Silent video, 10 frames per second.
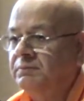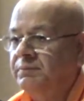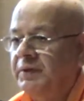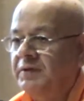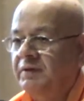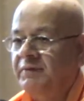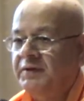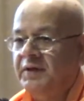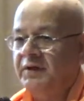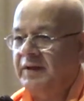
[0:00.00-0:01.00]
Vaishnava
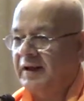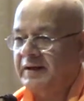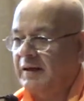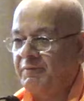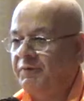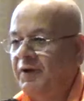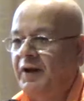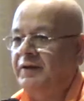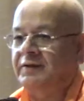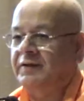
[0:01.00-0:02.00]
said that type of
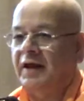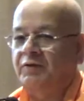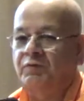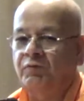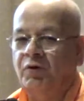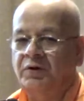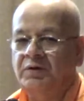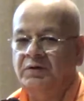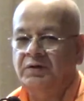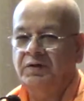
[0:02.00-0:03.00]
realization I don't
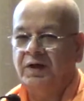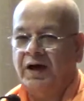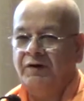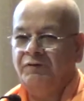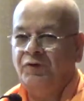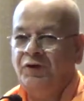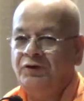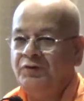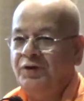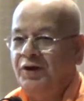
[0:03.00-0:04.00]
want. I
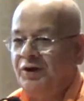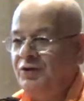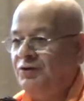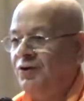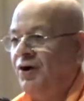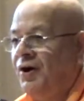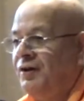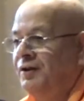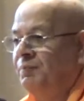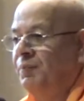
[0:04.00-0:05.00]
want to
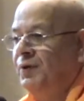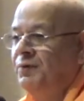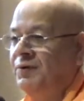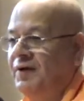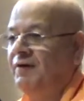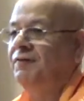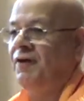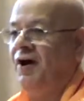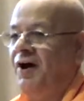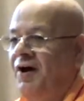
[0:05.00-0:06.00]
enjoy the beauty of
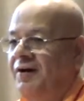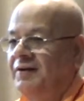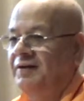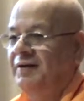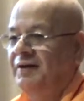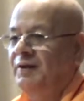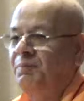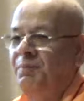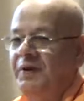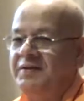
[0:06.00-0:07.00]
God, the
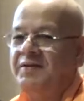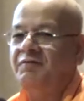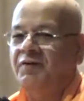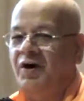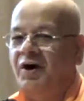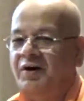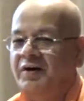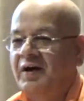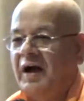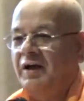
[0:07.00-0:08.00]
bliss of
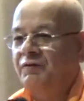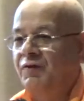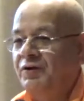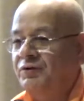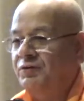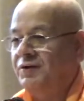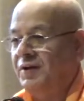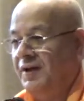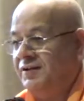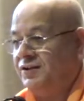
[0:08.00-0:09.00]
God. I want to
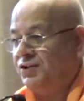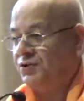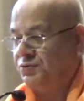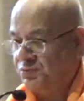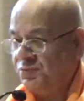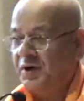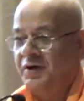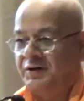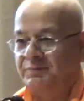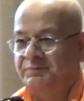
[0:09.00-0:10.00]
taste
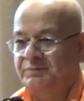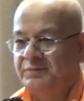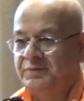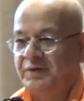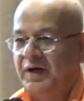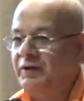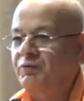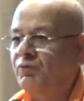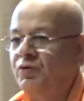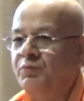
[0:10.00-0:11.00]
sugar. I
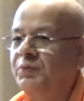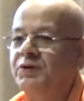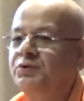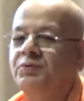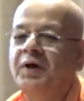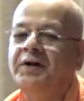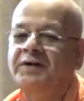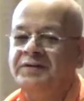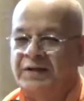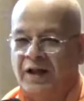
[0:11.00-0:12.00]
don't want to be sugar
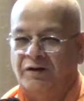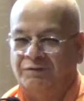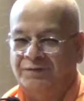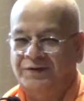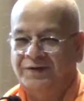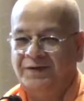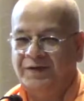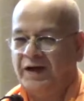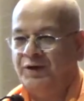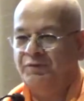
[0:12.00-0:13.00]
itself.
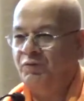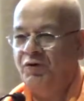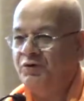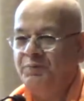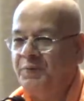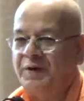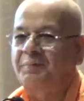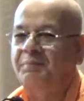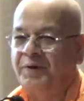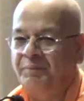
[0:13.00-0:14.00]
I don't want to
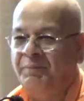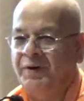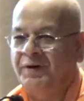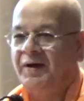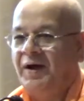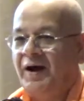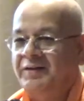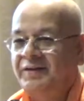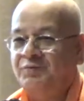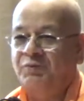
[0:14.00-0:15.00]
become Brahman.
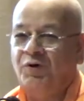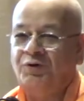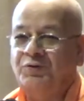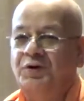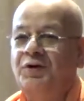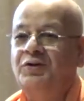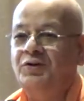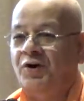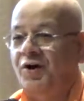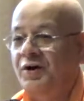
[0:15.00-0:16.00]
I just want to
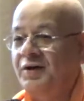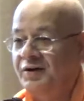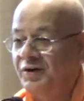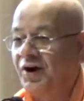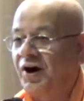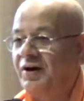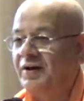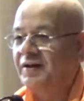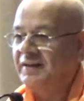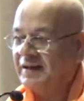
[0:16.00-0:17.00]
enjoy
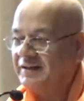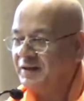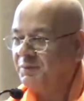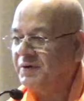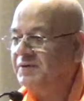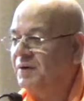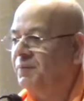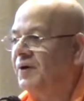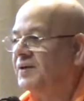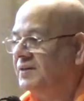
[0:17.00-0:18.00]
God. That's keeping
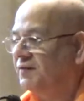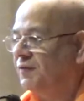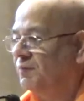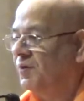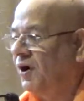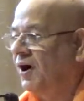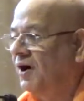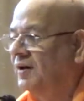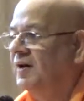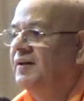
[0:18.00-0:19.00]
separation from
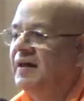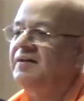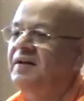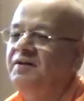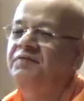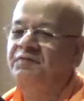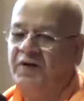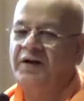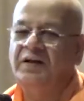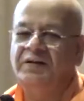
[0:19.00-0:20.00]
God. That's not the
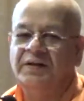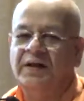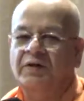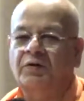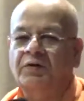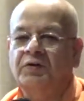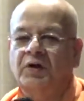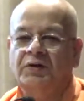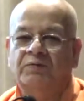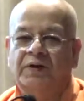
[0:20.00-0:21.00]
final thing according to
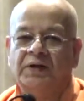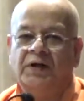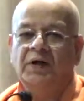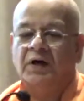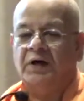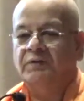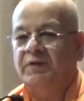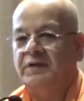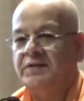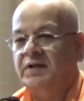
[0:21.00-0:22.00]
Advaita.
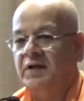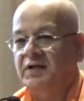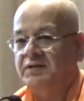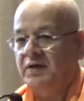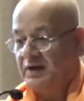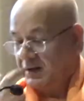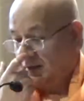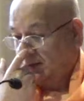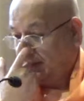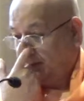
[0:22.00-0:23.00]
Advaita says,
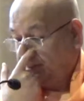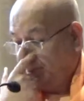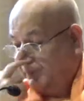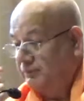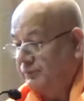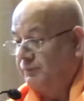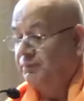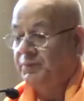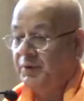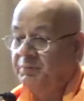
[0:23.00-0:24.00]

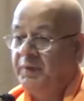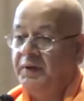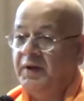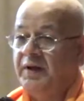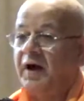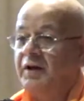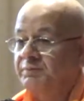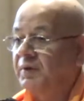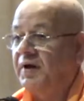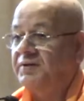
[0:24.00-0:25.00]
Brahman and
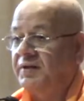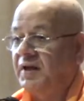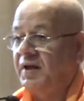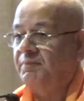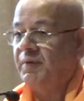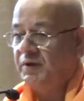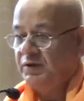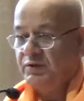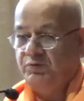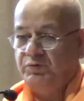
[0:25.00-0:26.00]
Atman are same.
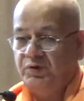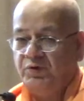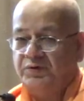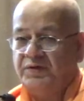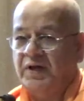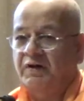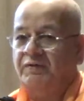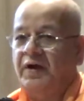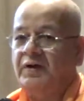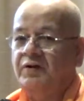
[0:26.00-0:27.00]
You
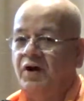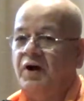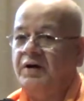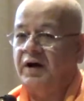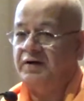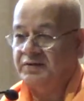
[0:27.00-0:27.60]
yourself and God are